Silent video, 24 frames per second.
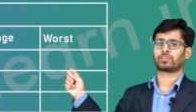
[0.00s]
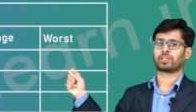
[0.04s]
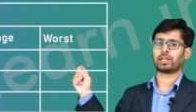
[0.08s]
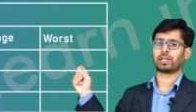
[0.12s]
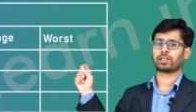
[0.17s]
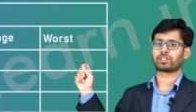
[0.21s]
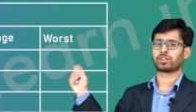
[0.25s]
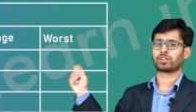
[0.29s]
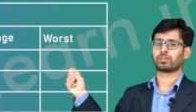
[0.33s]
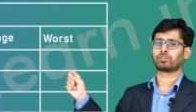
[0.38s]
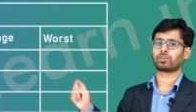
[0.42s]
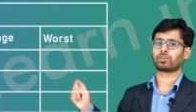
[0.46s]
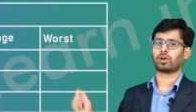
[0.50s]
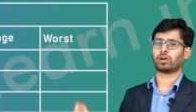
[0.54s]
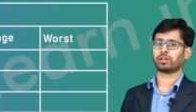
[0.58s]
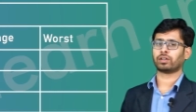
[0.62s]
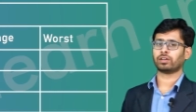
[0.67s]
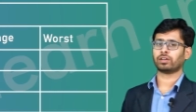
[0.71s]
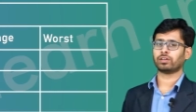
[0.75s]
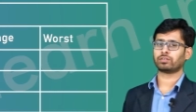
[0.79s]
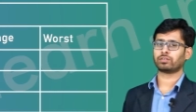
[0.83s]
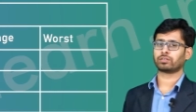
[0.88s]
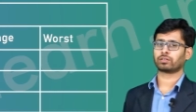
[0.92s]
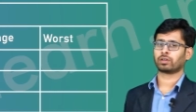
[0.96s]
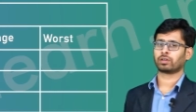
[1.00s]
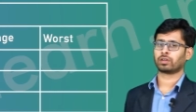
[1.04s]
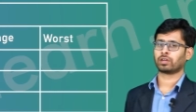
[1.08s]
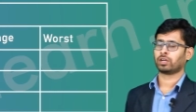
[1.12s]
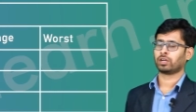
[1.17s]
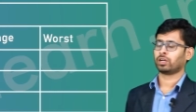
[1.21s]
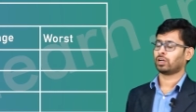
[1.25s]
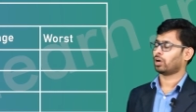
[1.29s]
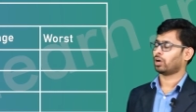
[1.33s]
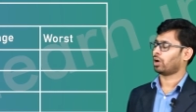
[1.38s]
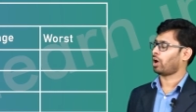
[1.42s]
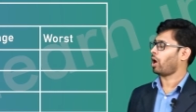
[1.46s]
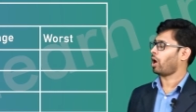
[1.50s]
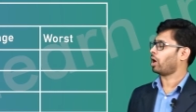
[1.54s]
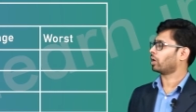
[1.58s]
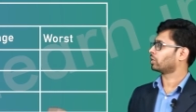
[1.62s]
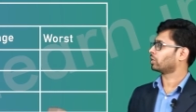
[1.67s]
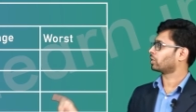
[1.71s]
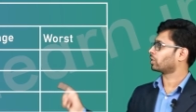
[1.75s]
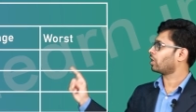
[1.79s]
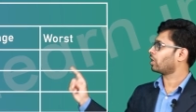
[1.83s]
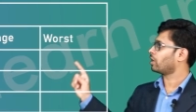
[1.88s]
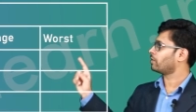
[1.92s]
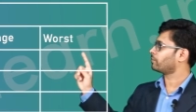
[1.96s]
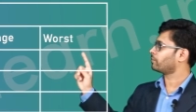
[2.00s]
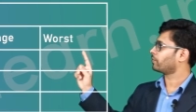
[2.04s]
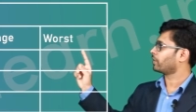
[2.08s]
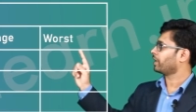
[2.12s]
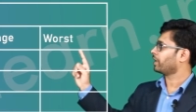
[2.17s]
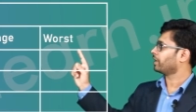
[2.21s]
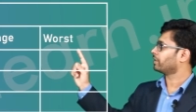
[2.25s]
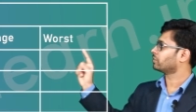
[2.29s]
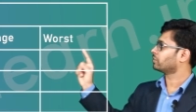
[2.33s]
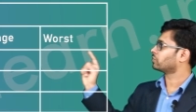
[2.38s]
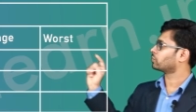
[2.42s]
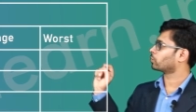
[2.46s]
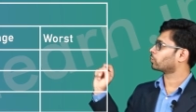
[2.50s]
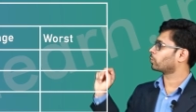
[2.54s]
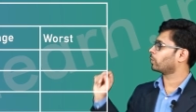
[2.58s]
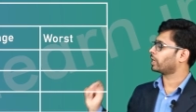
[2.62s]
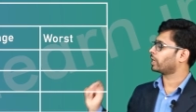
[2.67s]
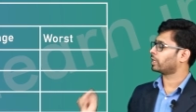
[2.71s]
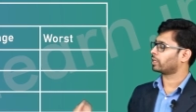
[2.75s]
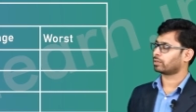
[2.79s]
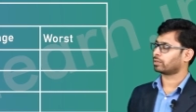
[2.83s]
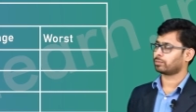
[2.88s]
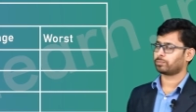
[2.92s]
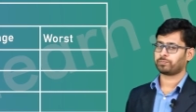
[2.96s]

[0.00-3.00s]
selection sort is order of n square.